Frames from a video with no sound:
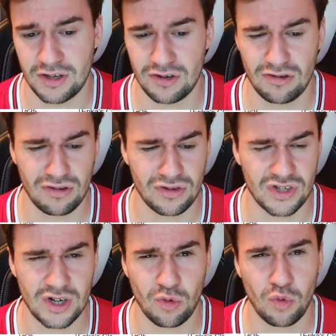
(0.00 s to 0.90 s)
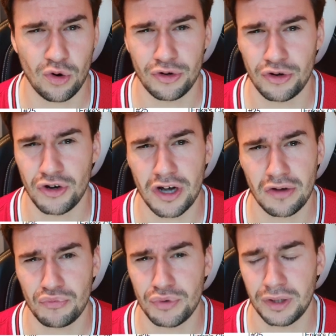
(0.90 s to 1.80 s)
because there were not
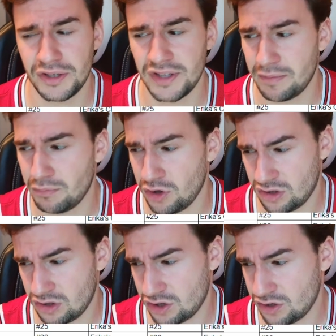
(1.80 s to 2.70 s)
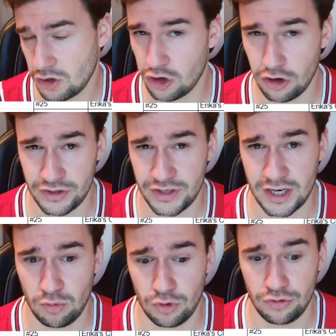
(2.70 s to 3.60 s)
really that much cards that
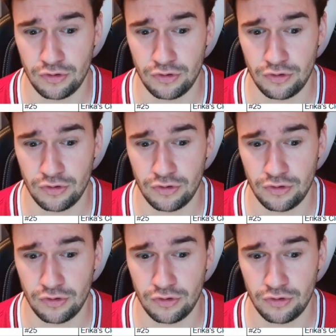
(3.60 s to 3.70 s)
I would